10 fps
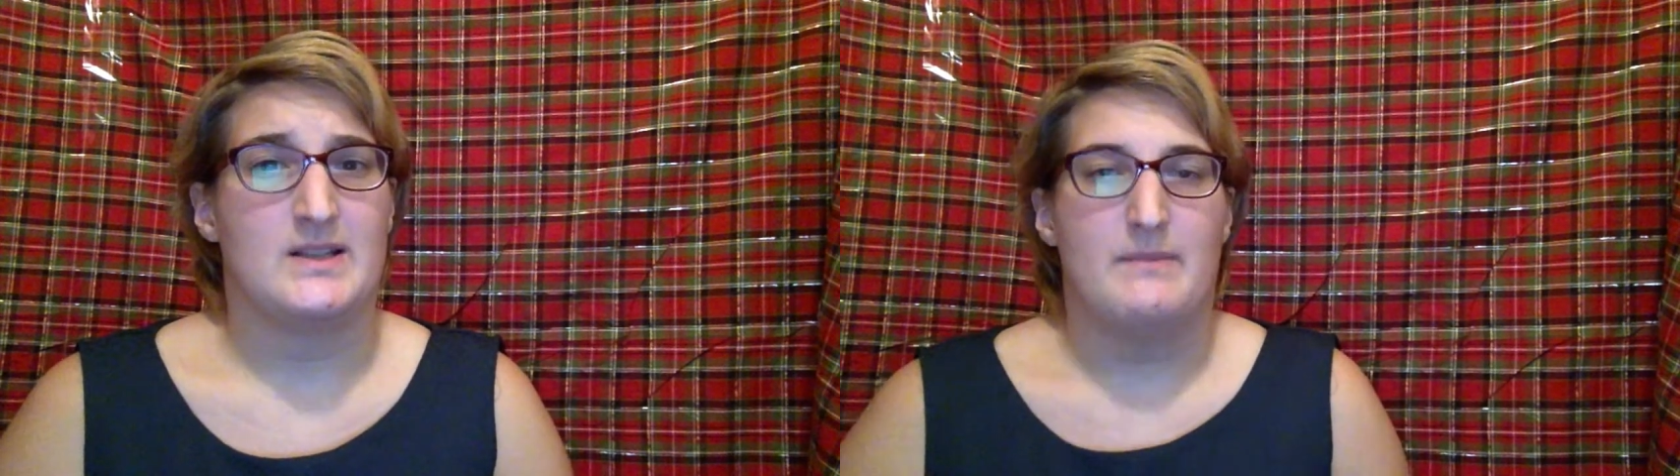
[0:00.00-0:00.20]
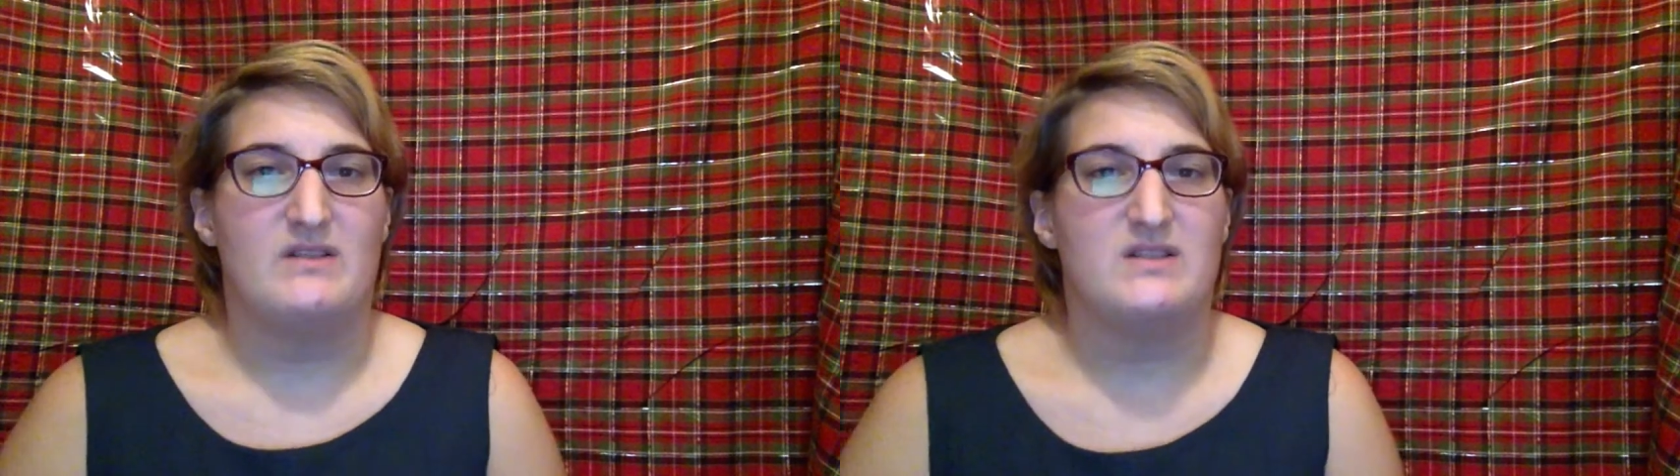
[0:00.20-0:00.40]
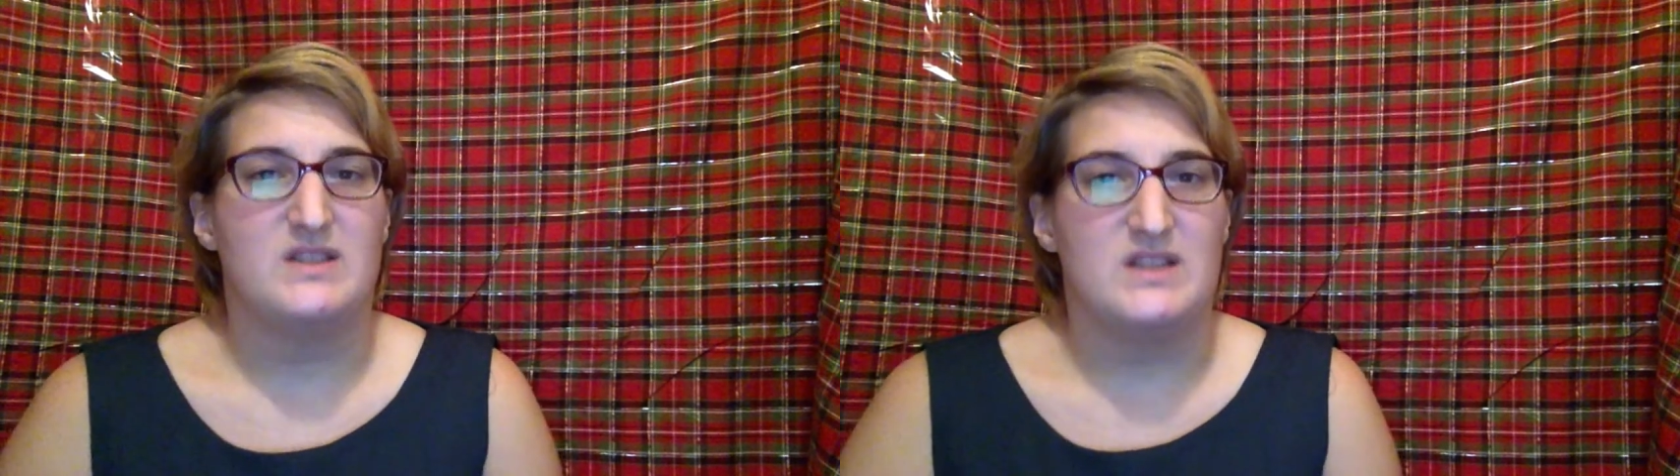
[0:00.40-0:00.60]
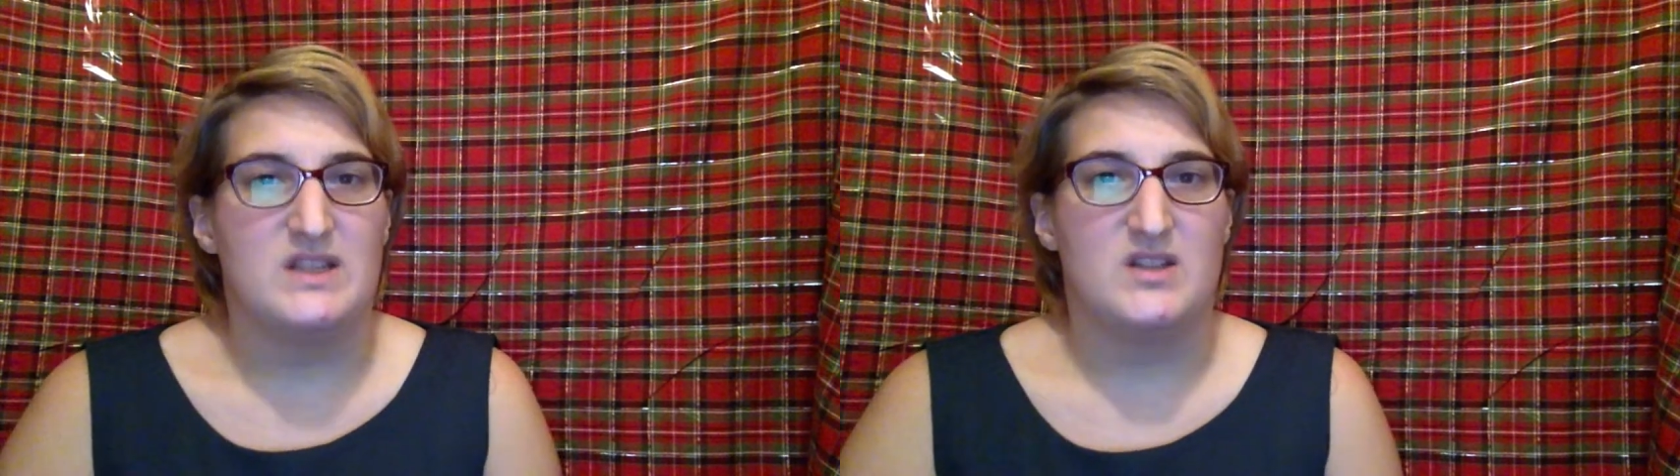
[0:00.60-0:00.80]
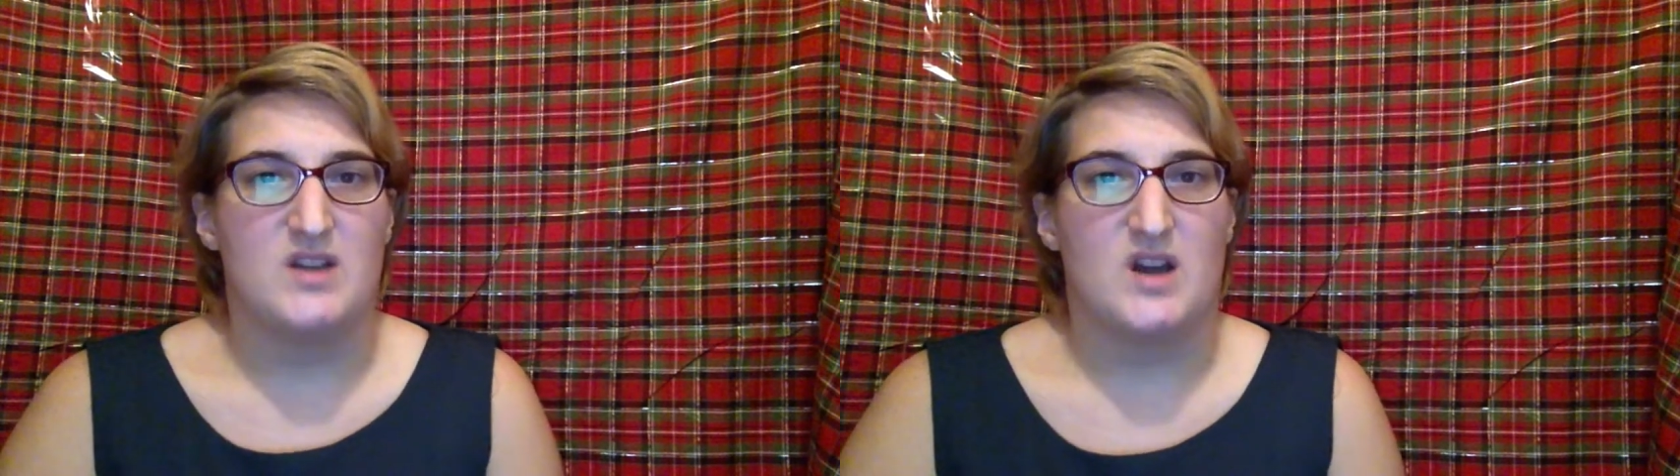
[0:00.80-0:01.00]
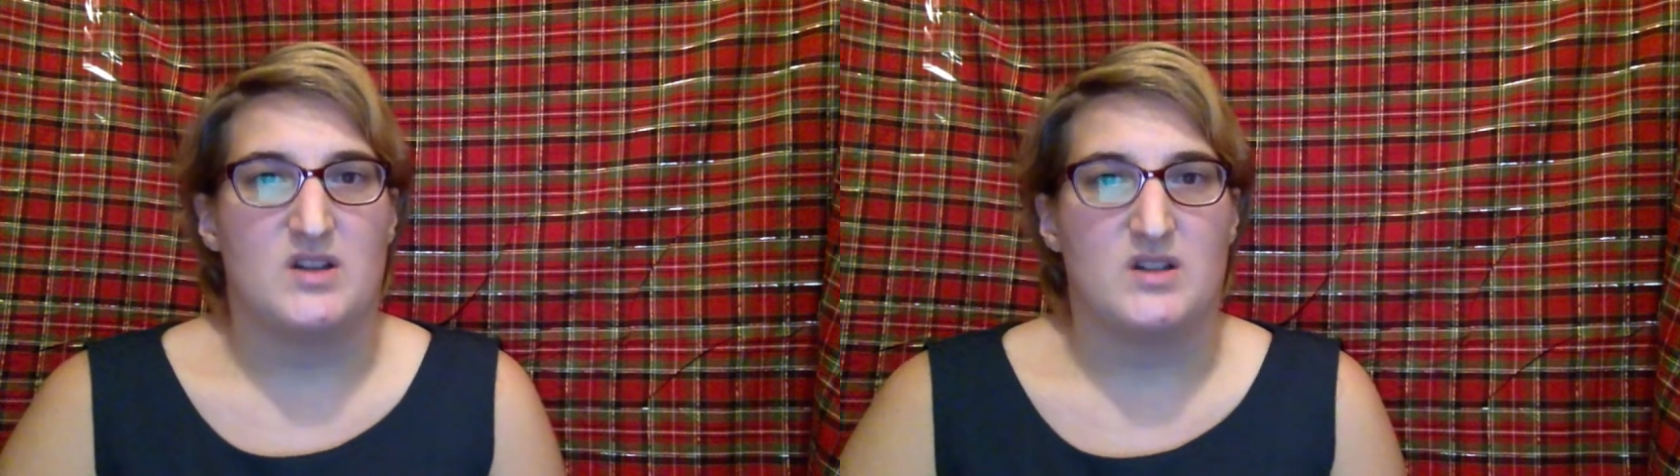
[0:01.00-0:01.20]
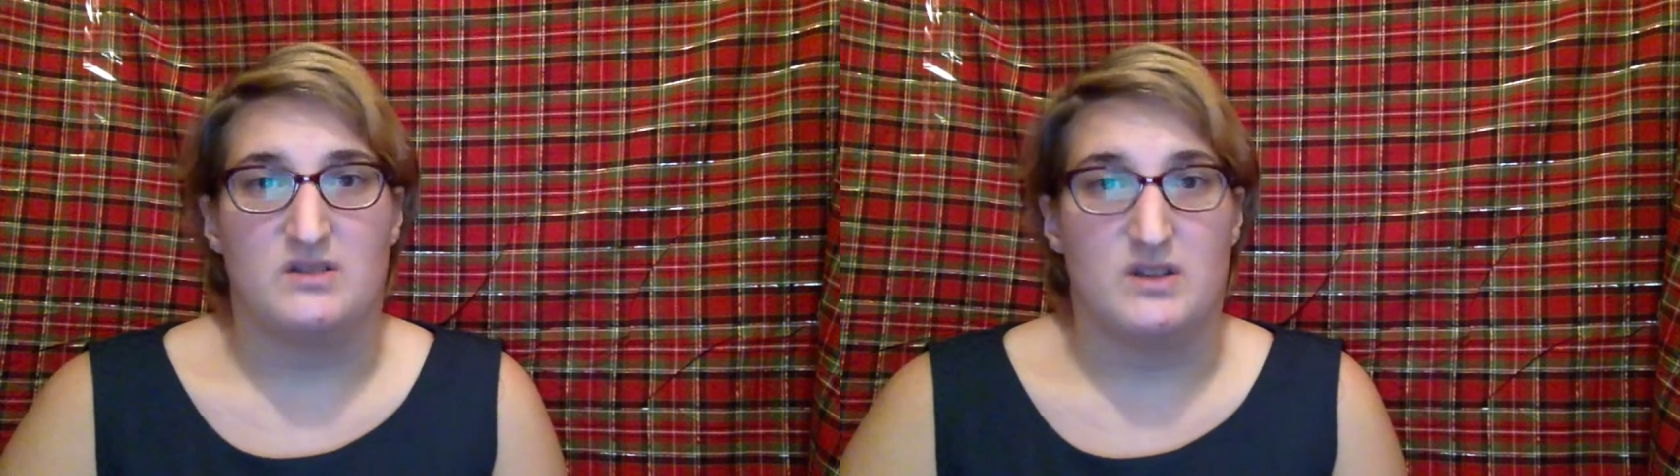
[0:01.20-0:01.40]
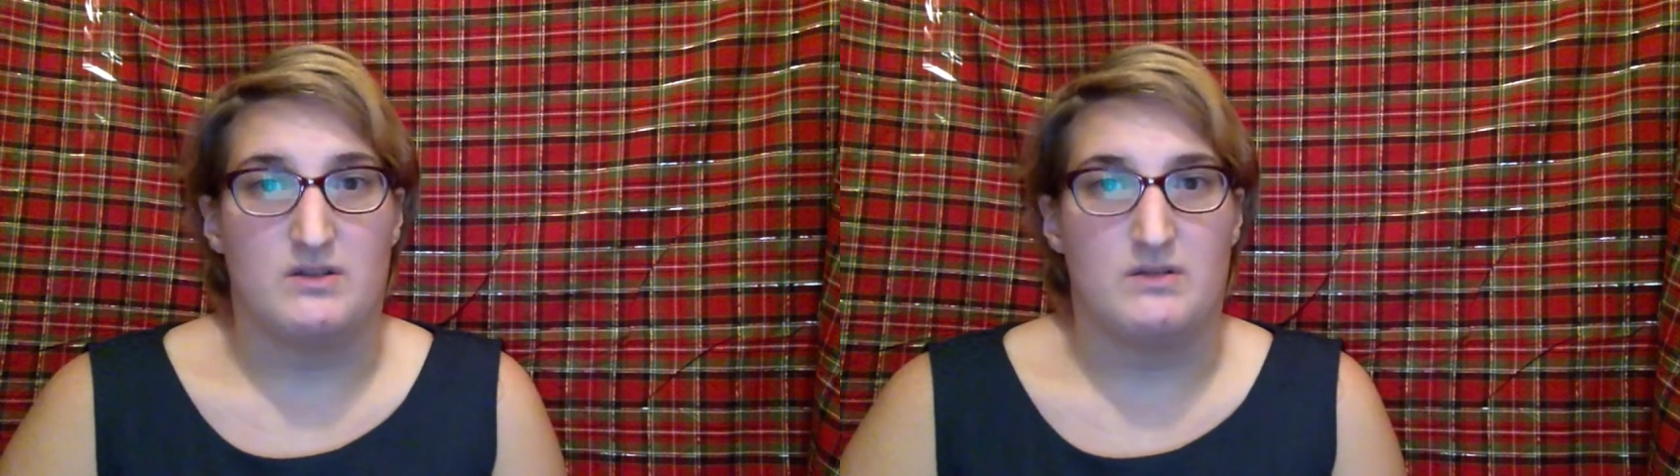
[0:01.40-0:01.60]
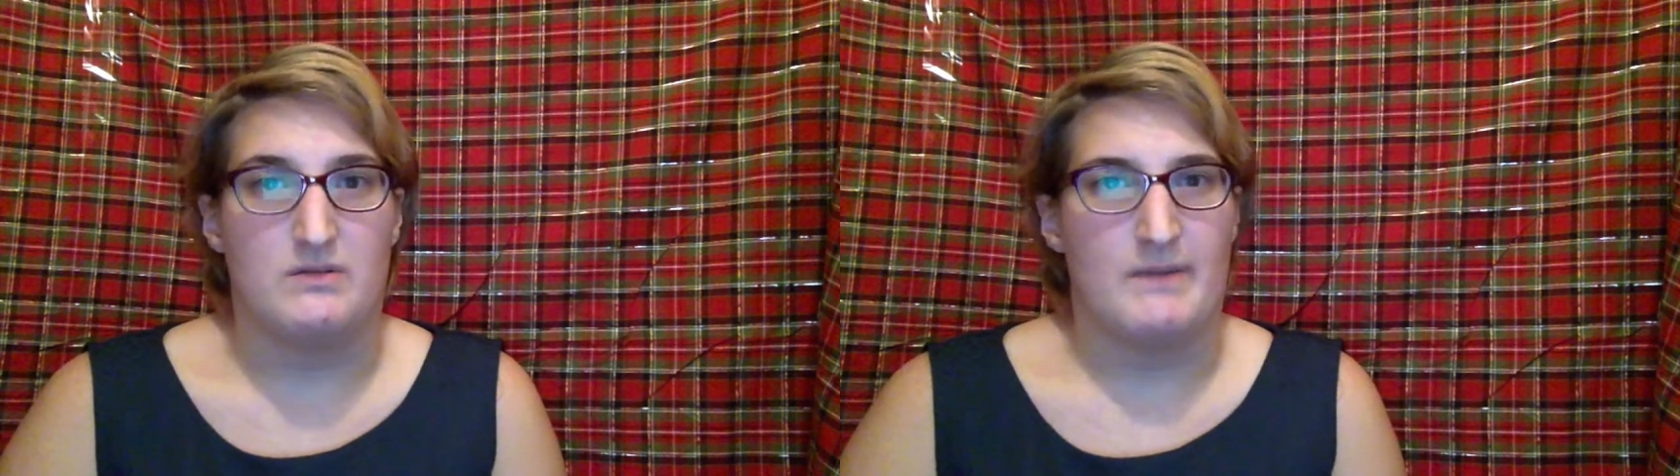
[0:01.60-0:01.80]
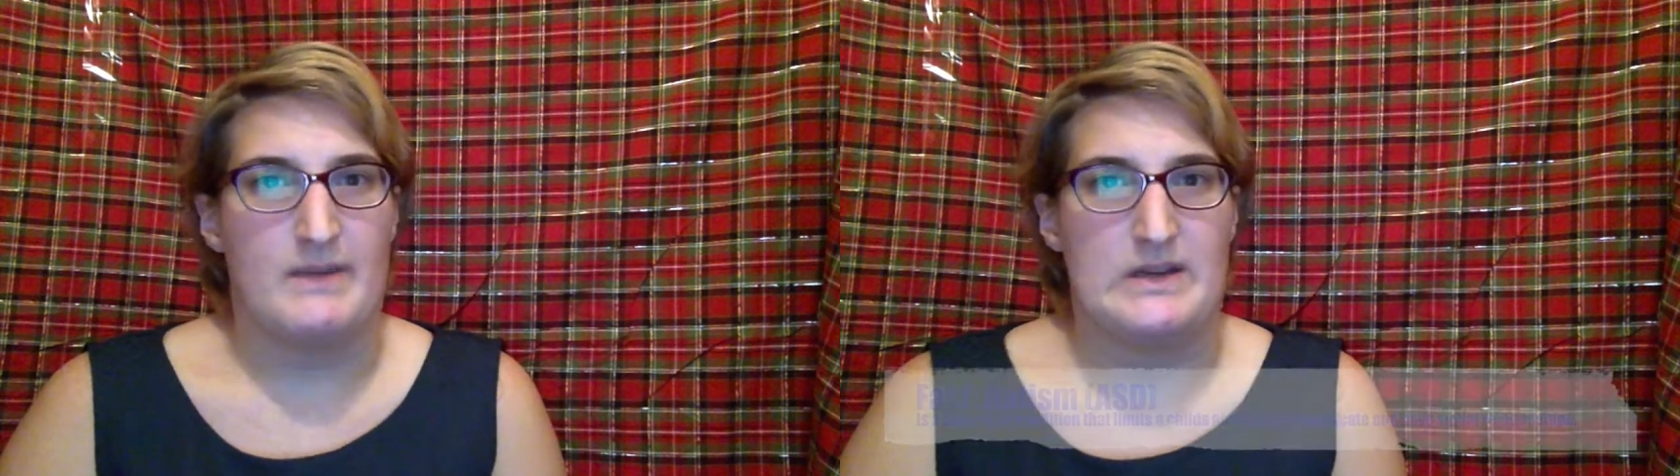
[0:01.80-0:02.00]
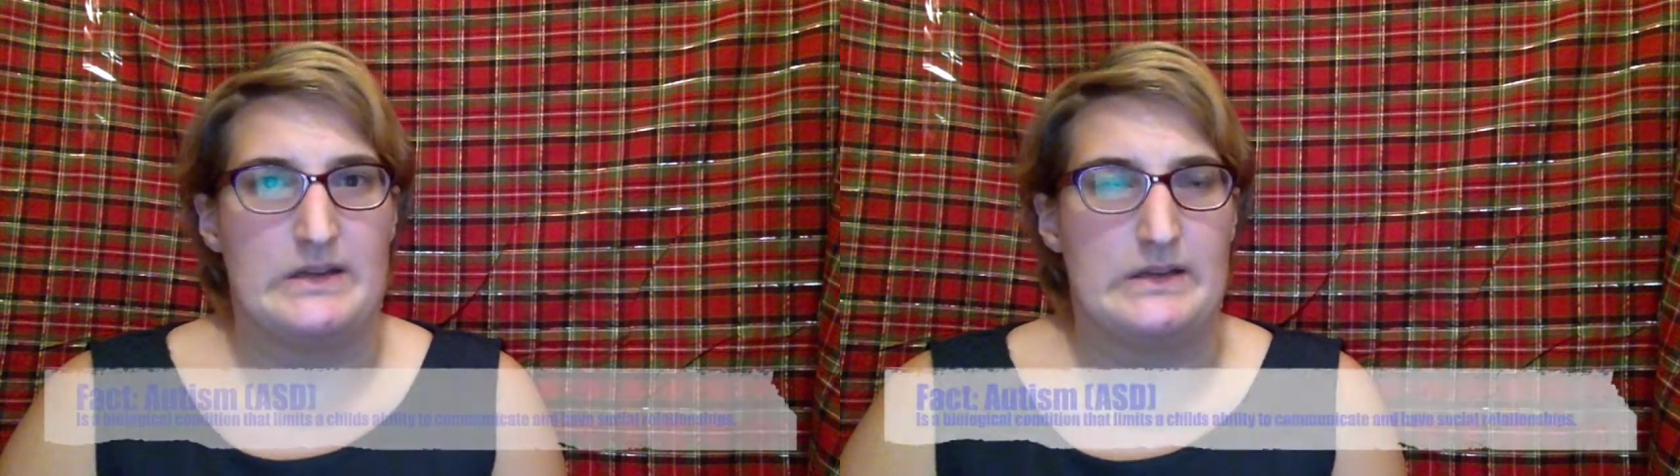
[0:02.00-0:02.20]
Parents need to talk to their children about mental